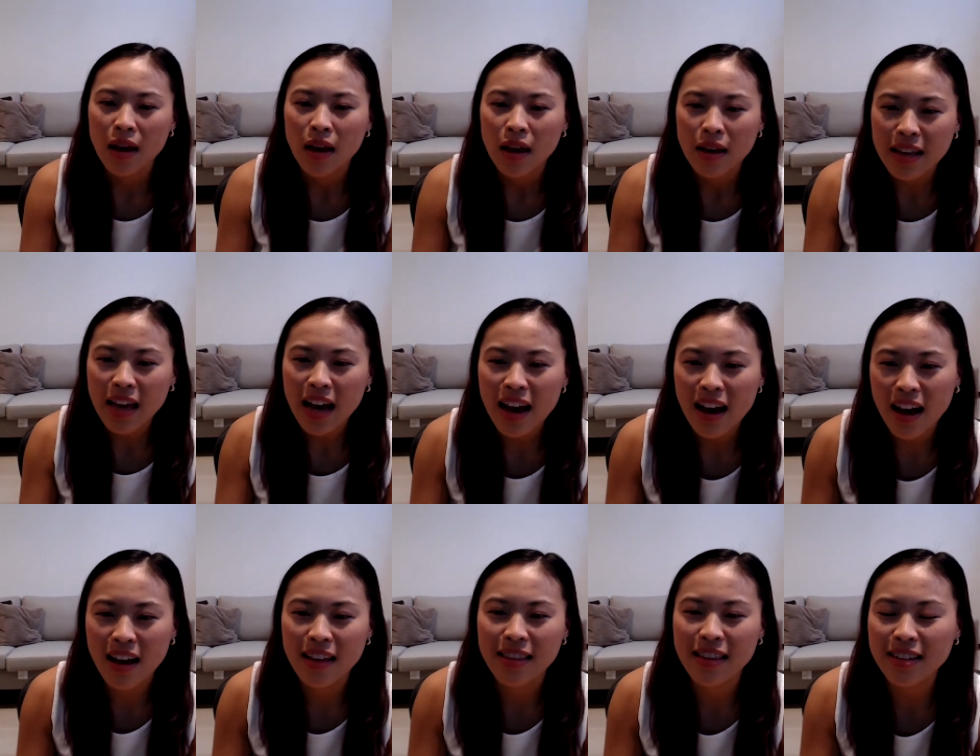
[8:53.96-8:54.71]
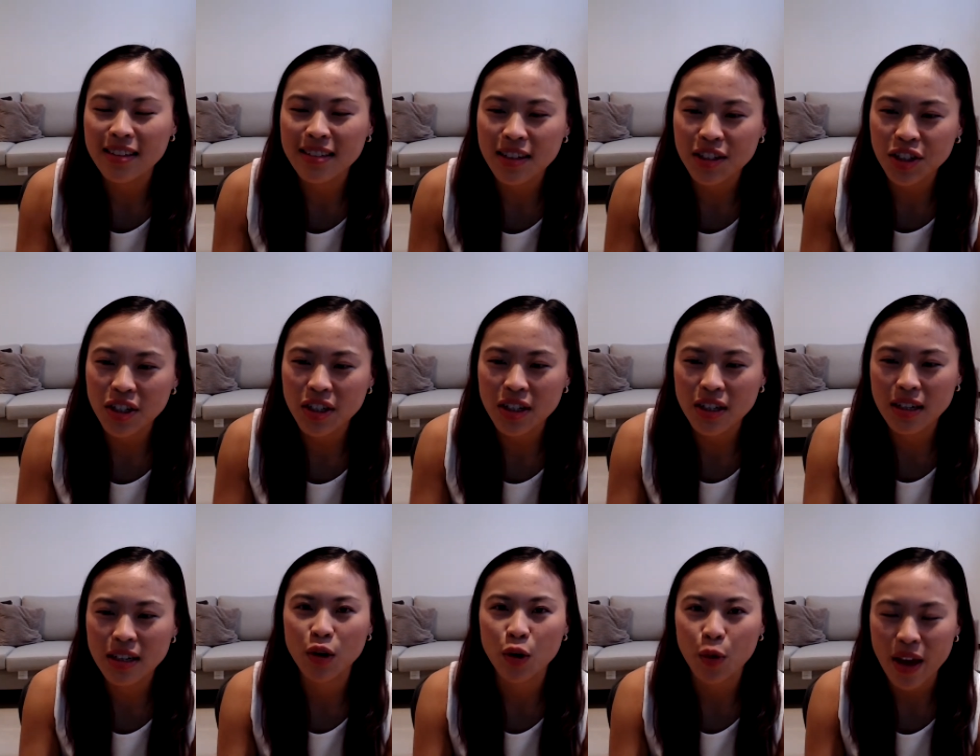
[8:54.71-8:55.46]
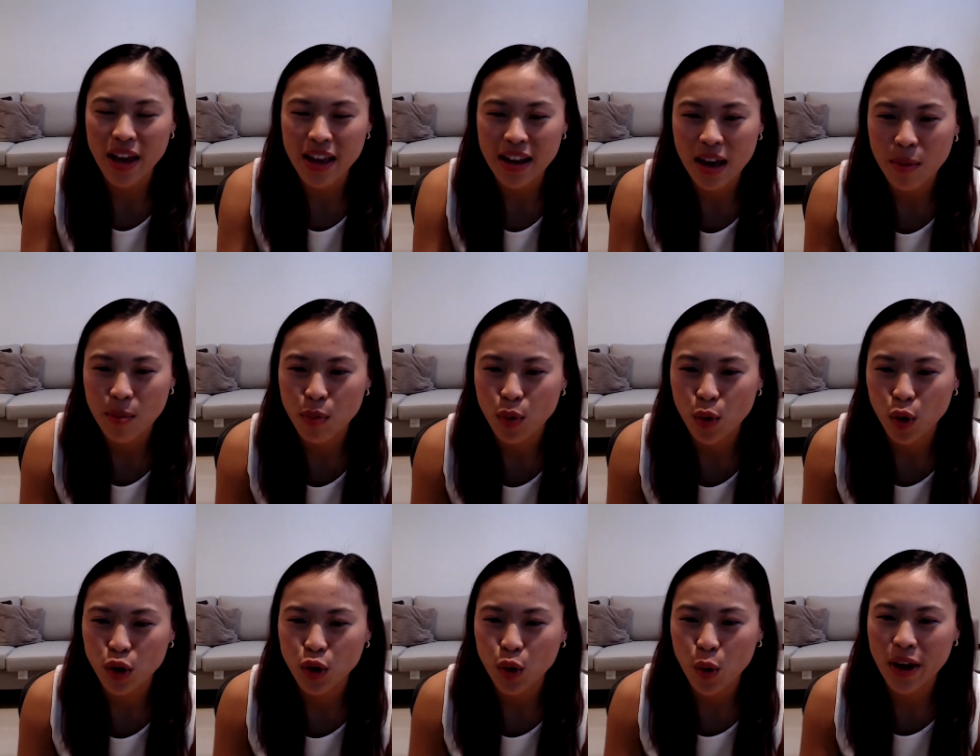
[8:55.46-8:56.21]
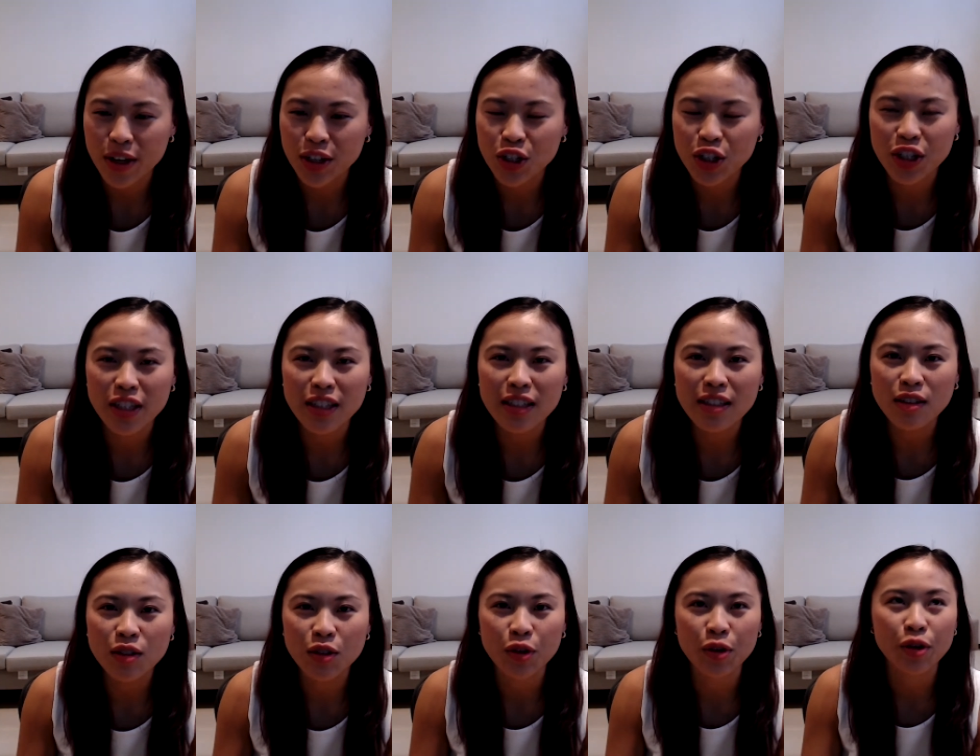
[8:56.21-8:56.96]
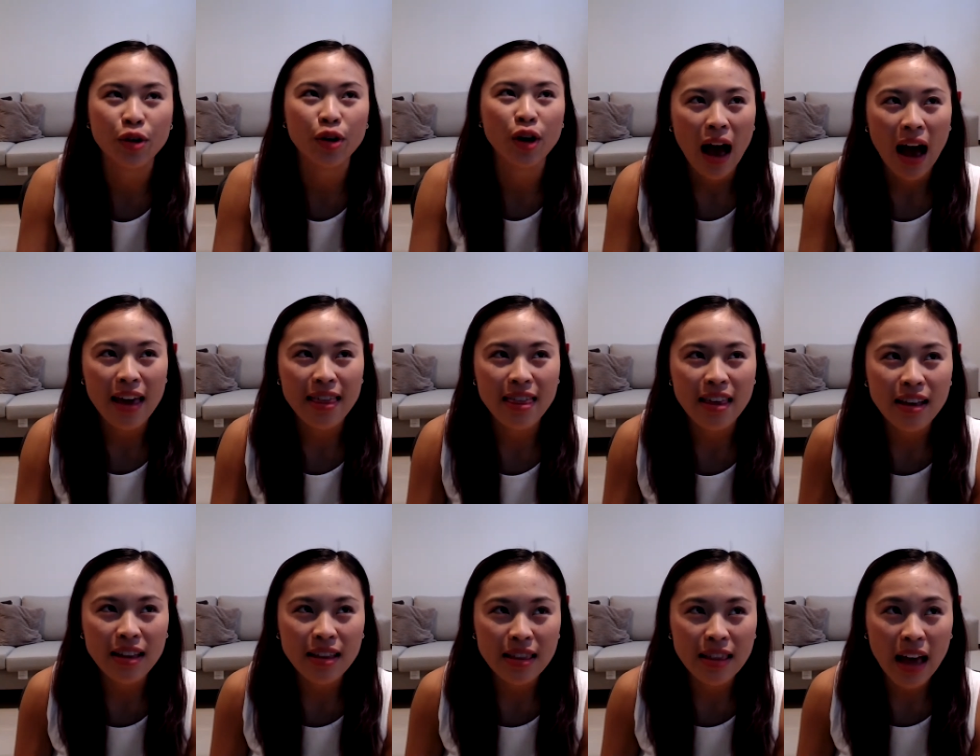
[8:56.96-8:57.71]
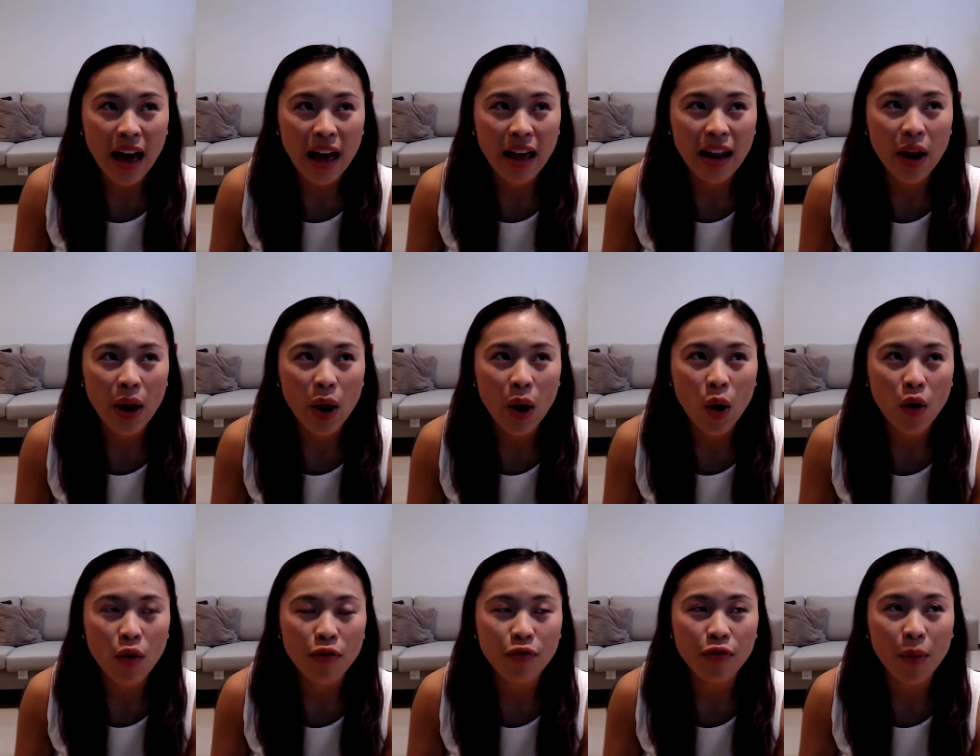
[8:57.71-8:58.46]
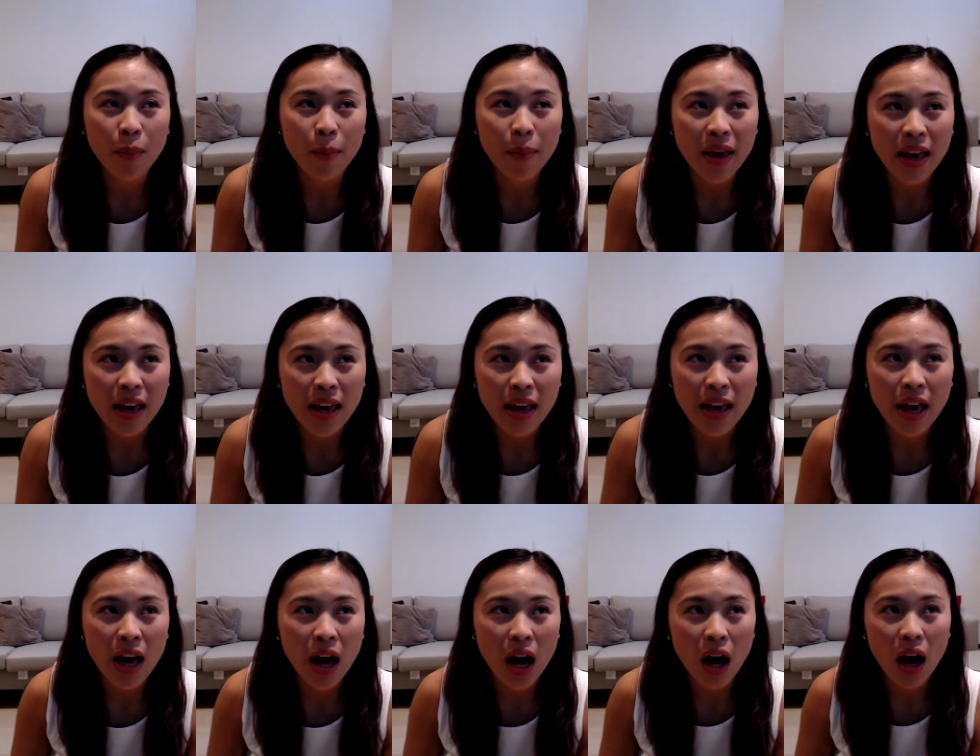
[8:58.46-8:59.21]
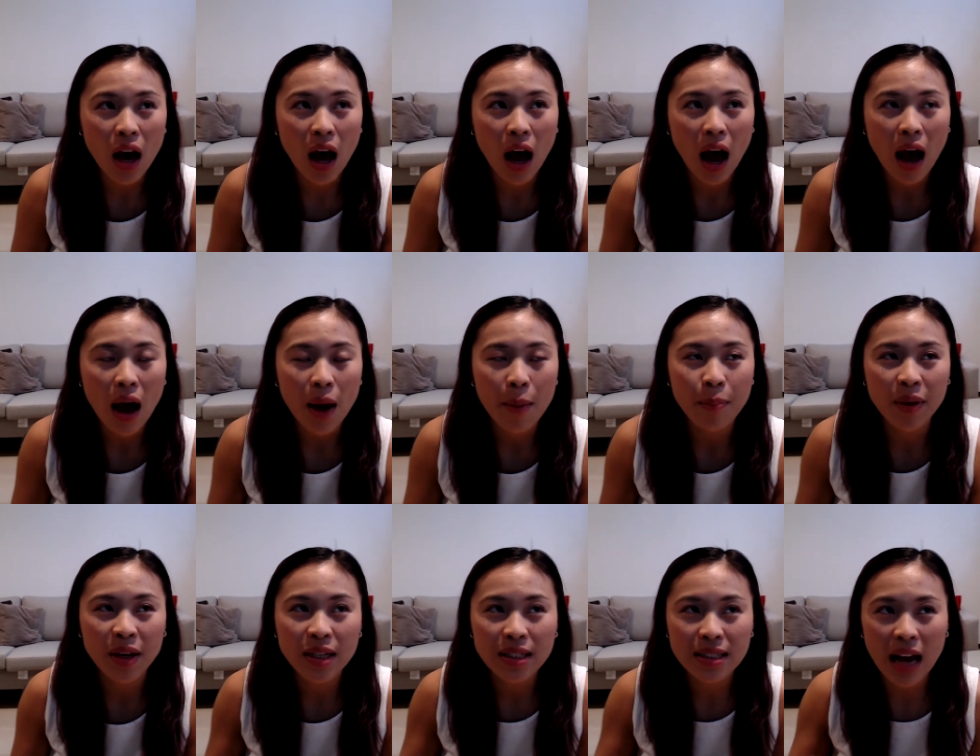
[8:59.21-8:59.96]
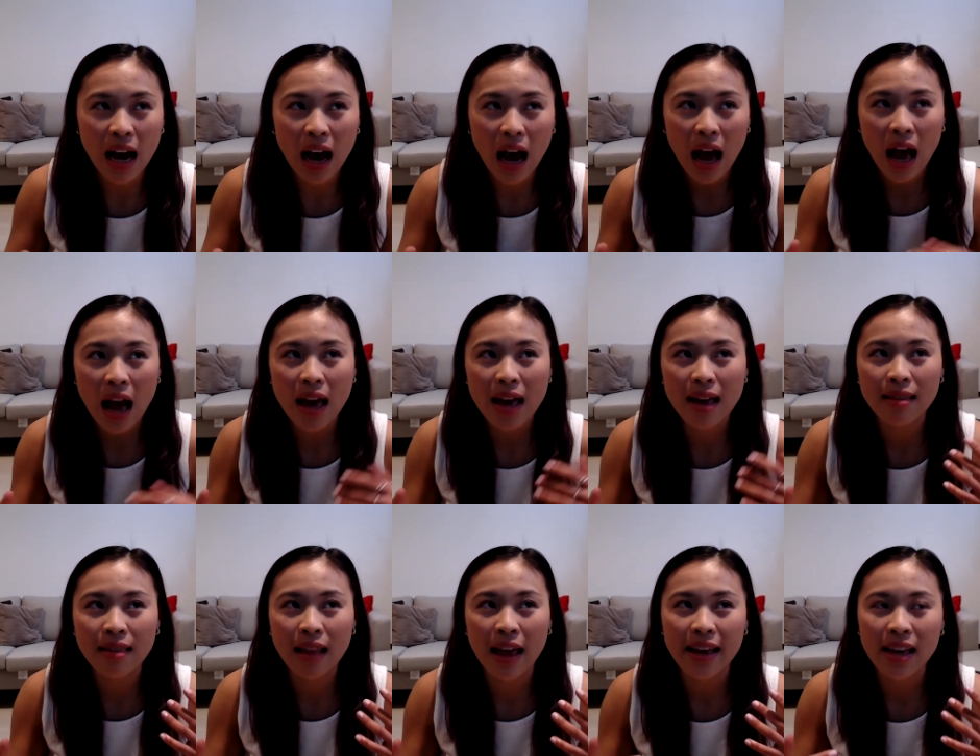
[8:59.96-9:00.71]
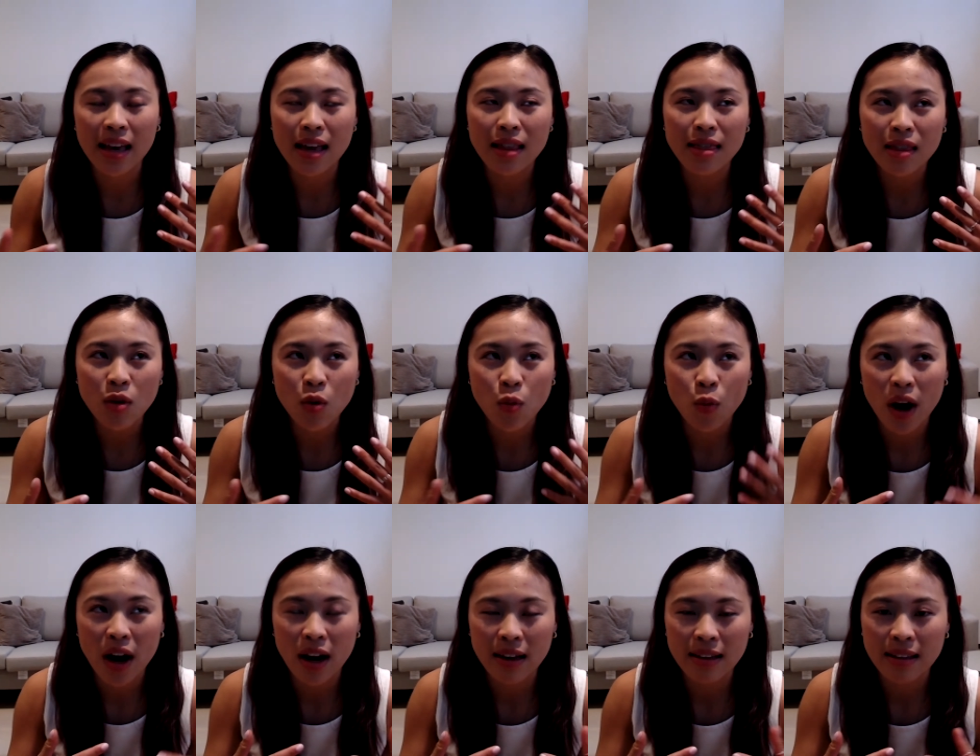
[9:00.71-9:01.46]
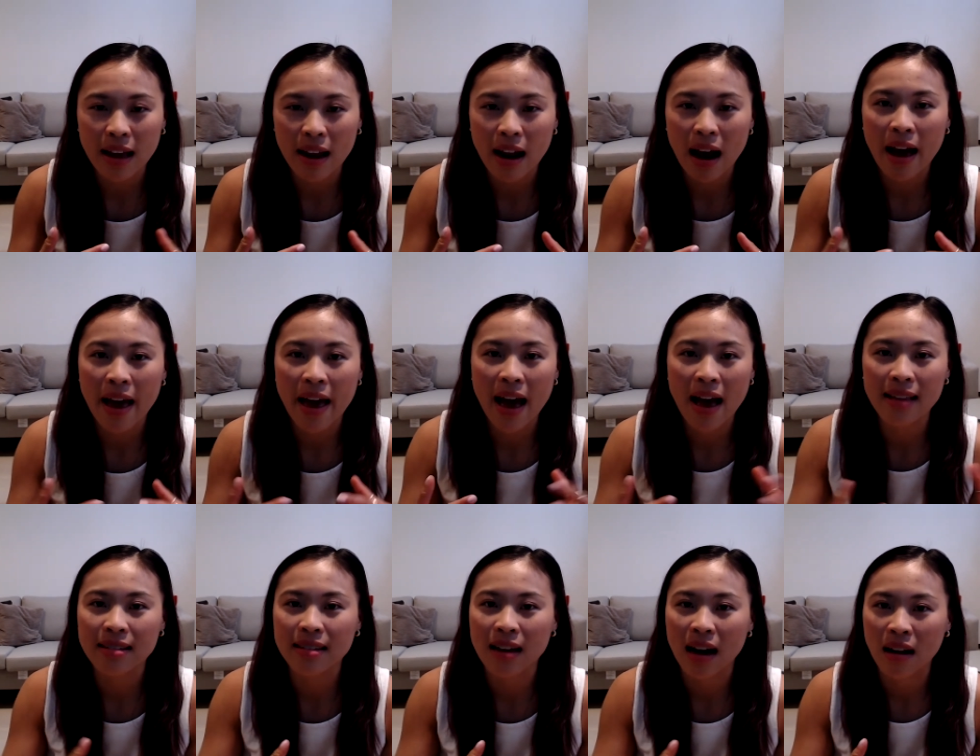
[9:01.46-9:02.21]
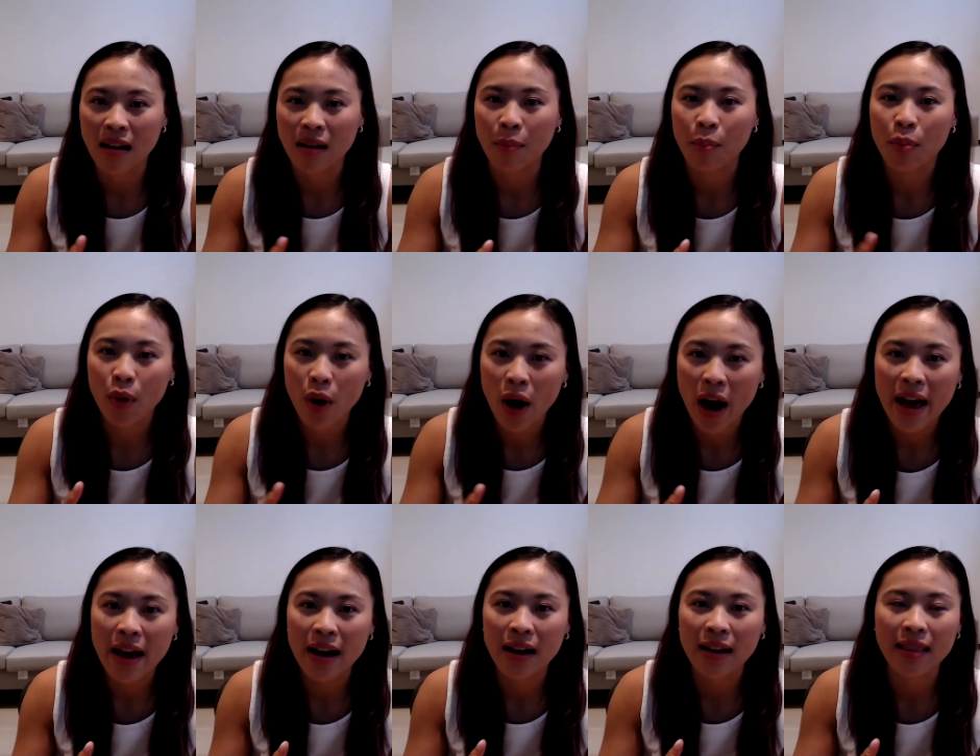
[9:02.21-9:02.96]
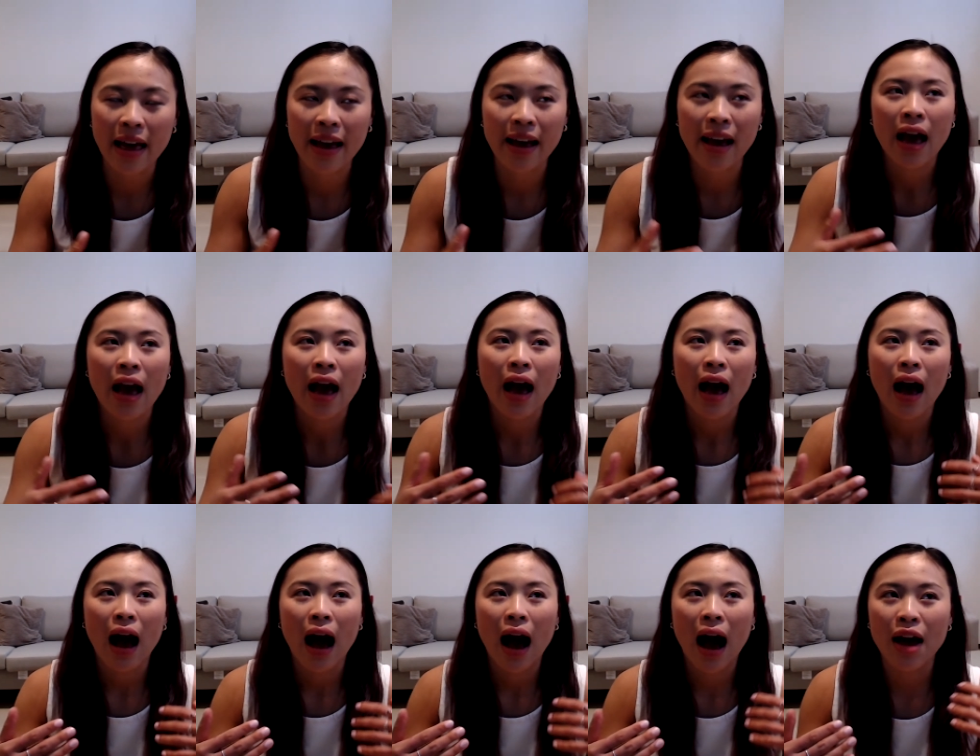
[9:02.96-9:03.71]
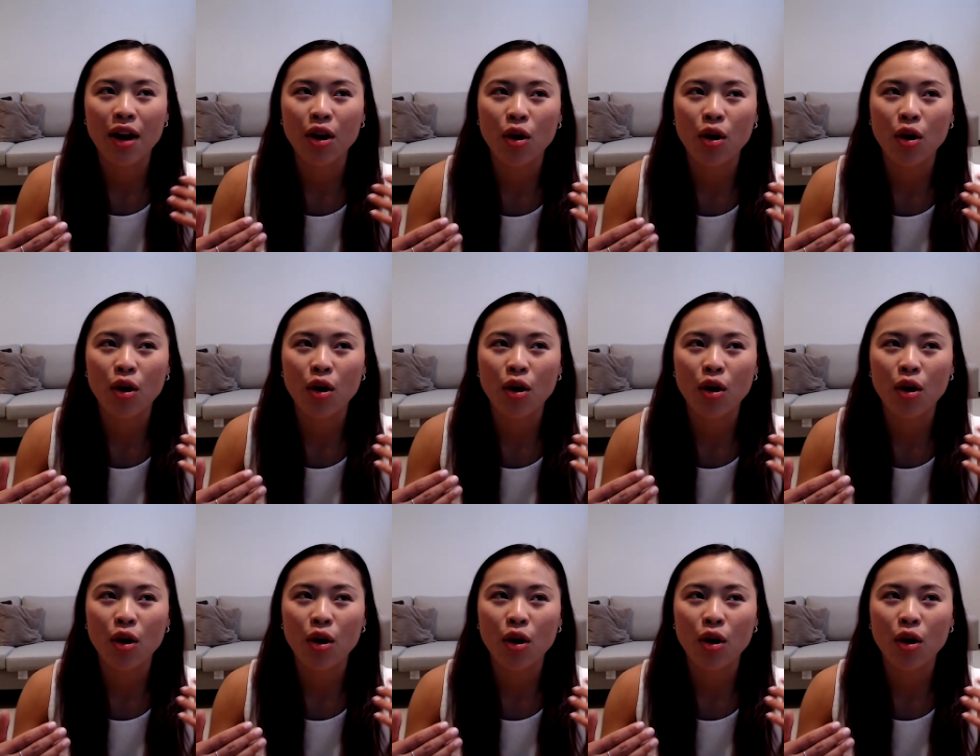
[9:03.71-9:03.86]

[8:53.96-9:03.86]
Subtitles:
Yeah, that's such a great and broad question. So I think that for me, because like in the work that I had done prior, like I'd